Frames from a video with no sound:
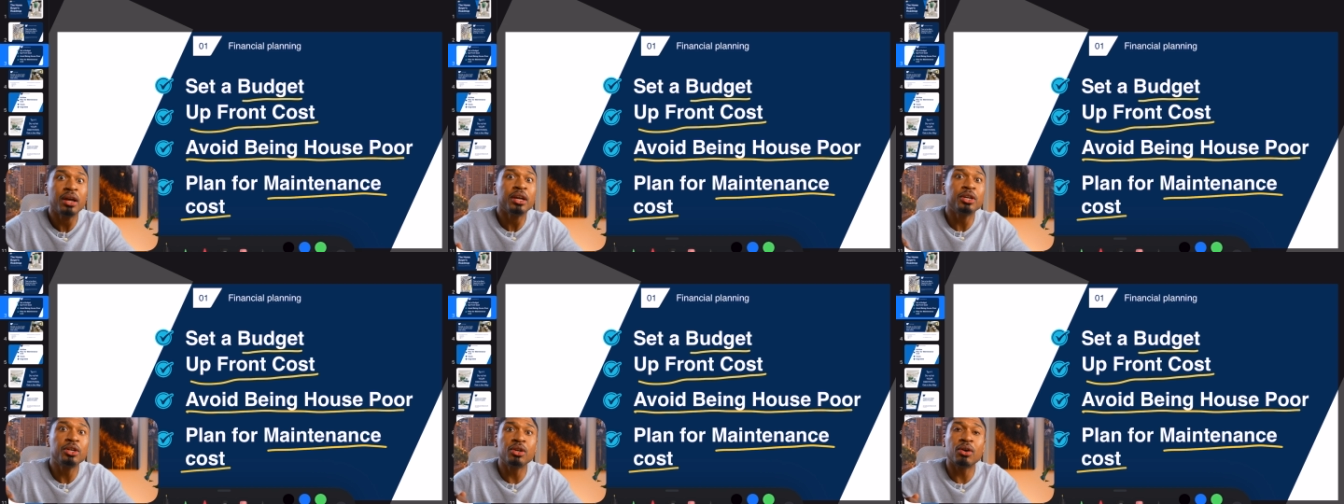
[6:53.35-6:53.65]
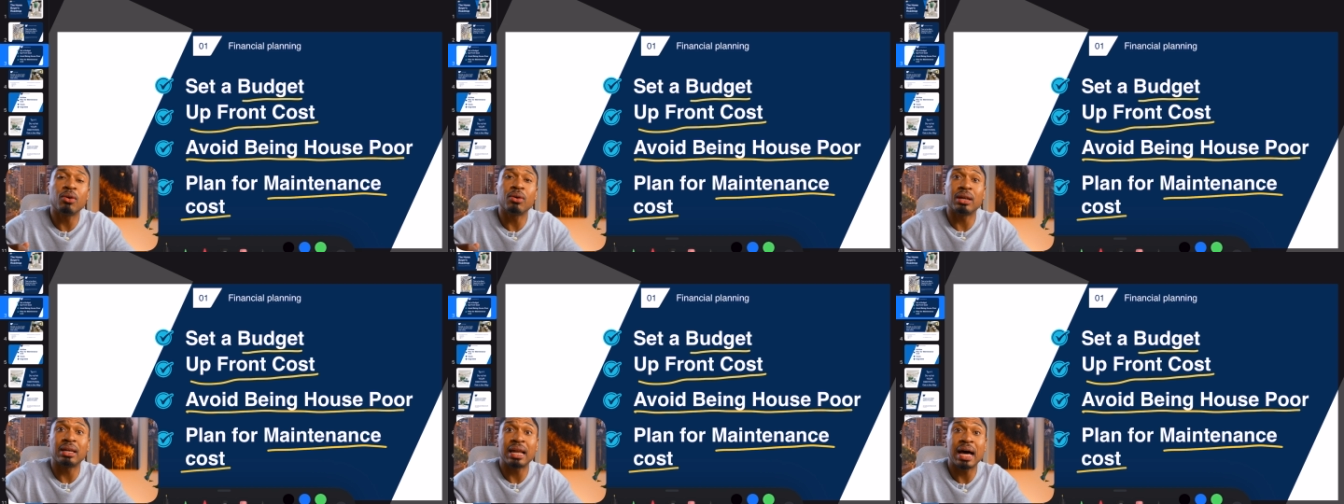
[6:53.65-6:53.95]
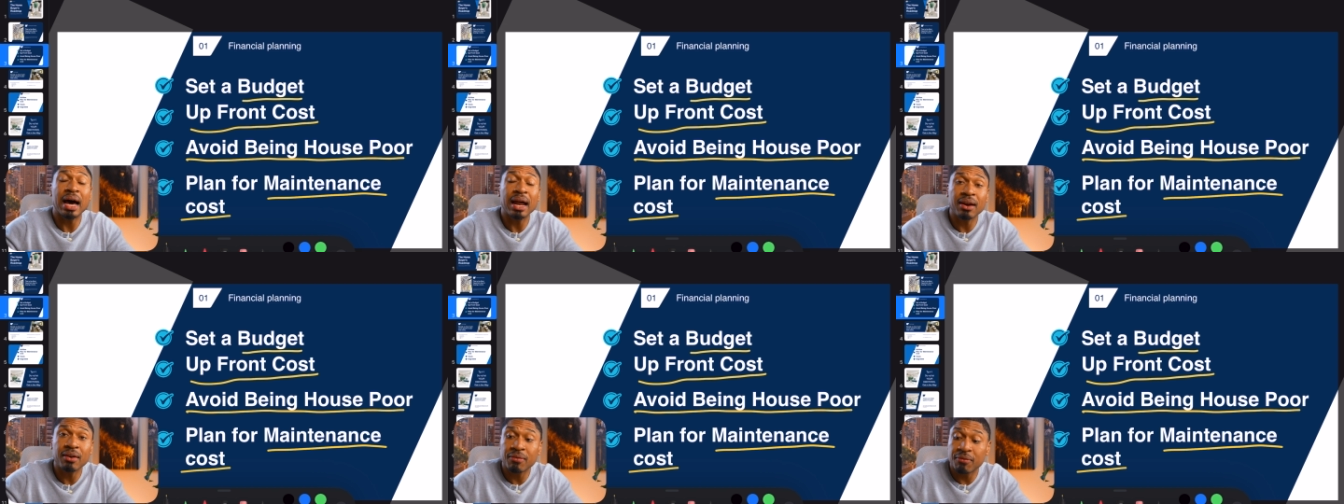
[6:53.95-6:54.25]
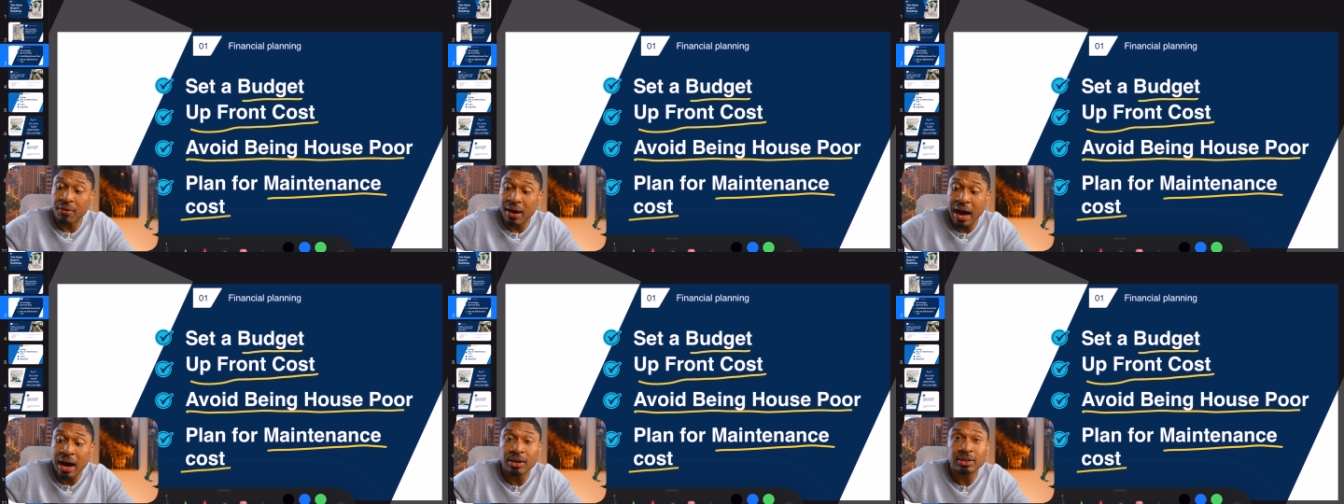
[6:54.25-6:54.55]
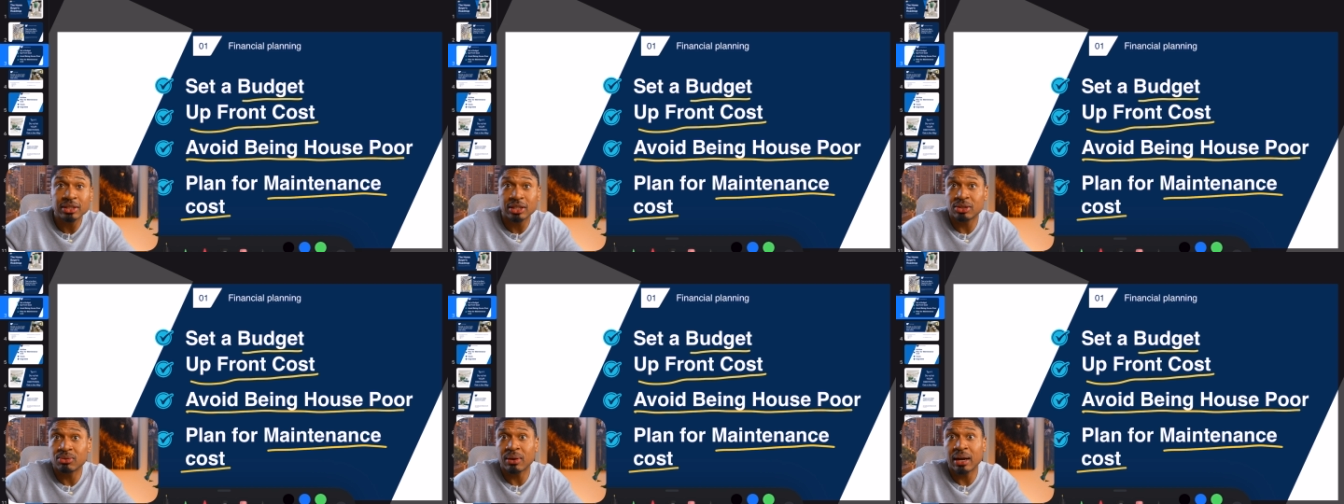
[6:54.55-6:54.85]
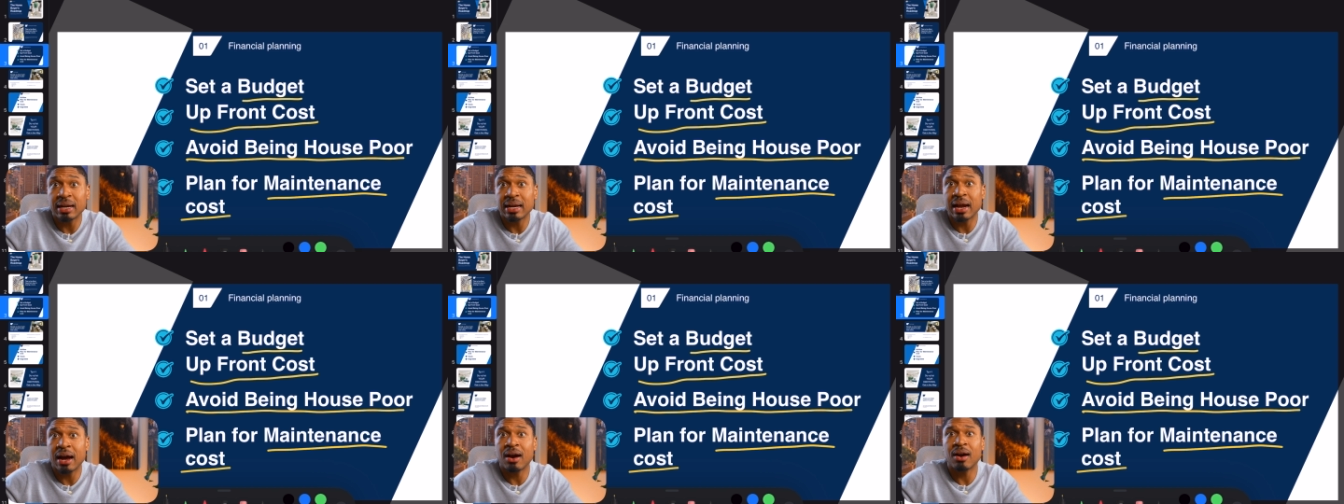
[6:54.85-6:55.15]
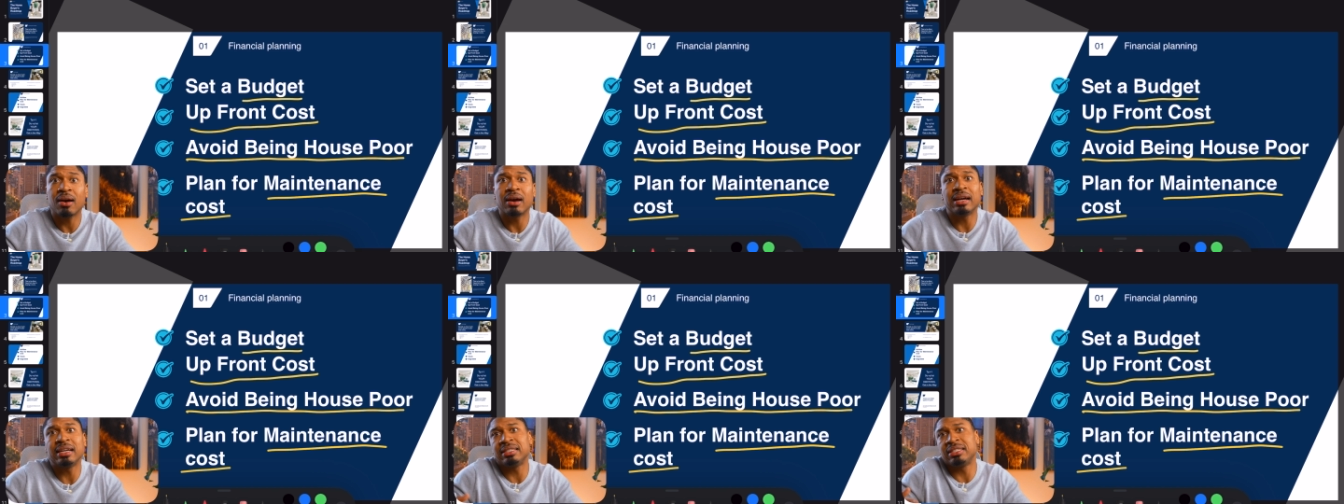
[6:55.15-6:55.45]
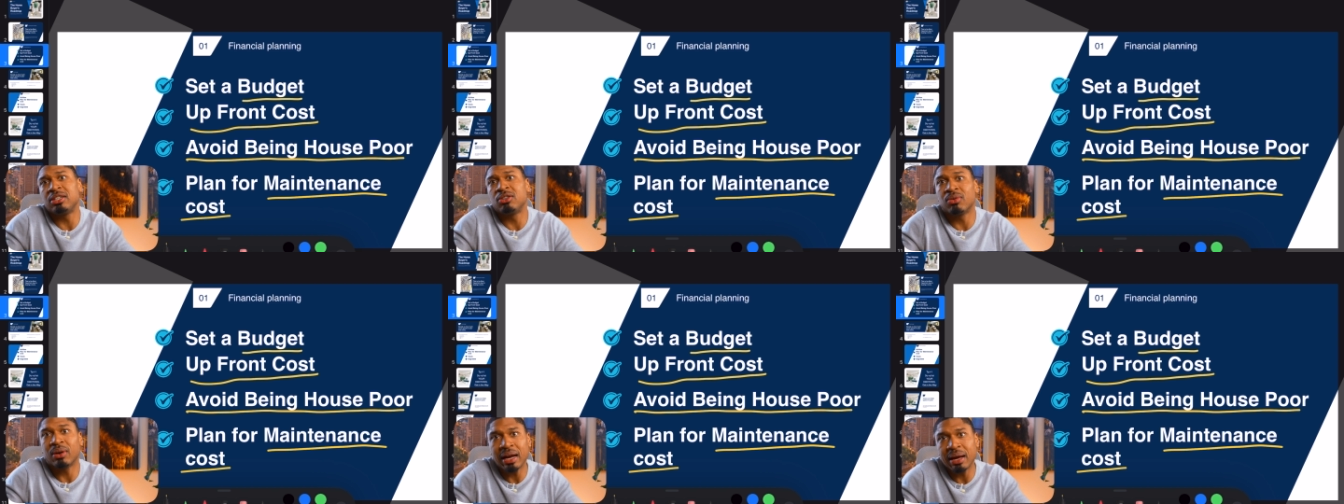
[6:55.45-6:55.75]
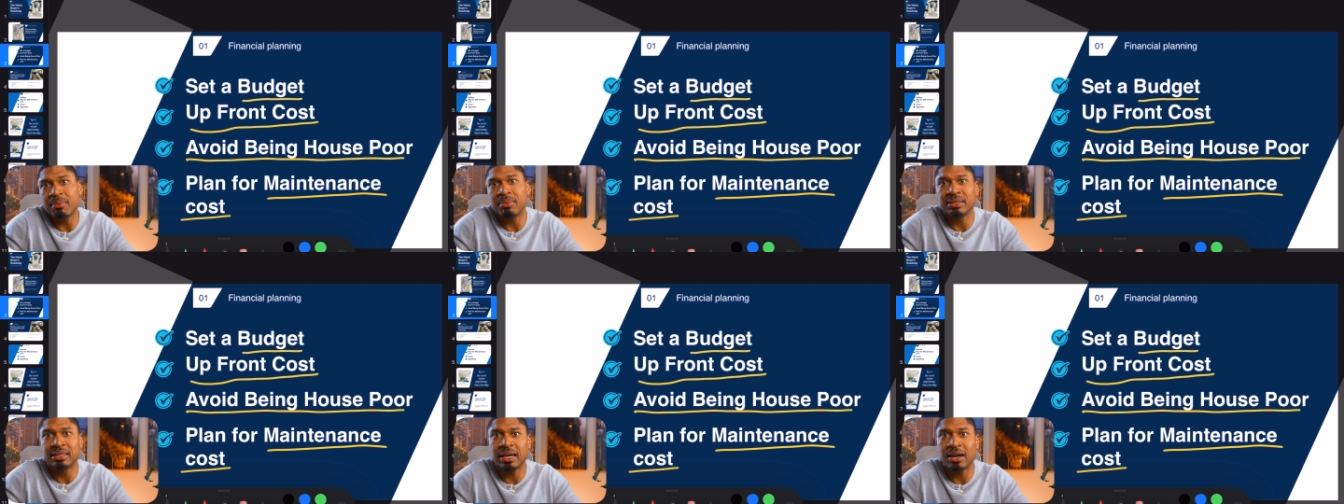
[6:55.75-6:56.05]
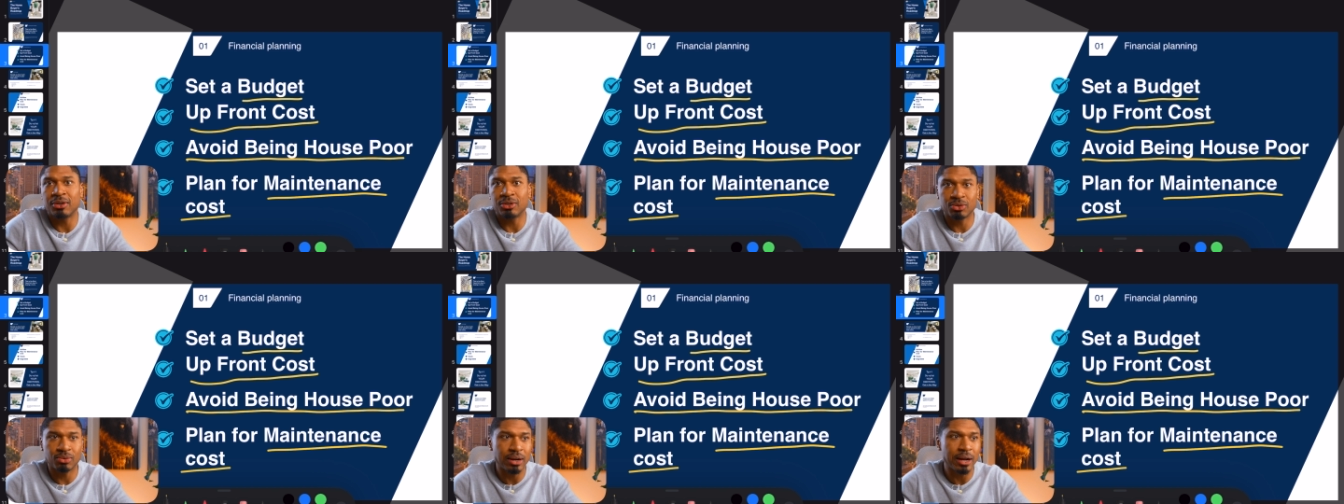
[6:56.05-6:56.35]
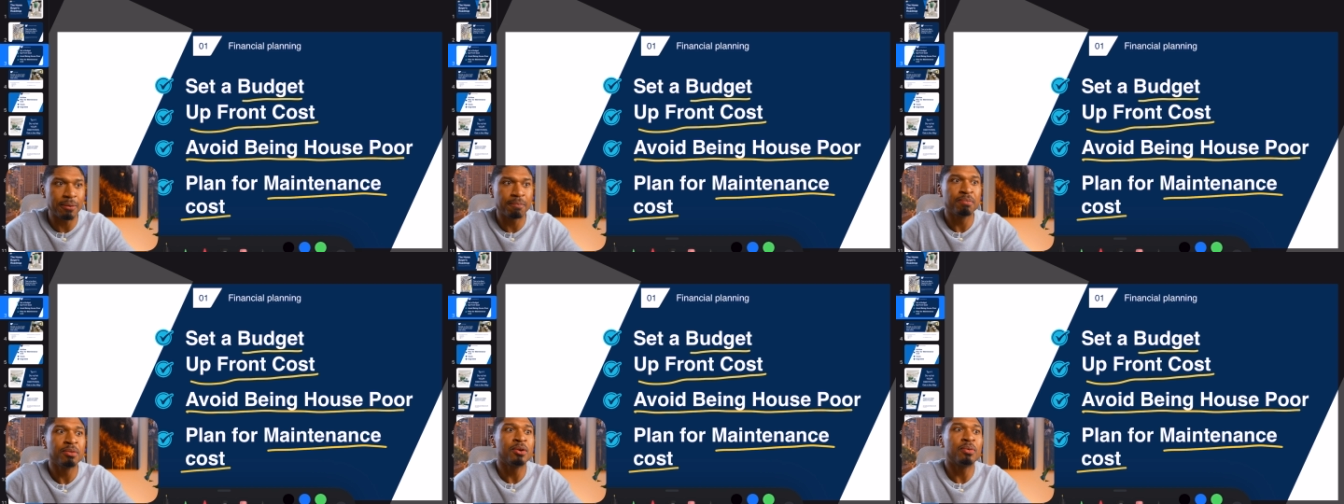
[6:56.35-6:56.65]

a lot of houses right now is grandma's house, right?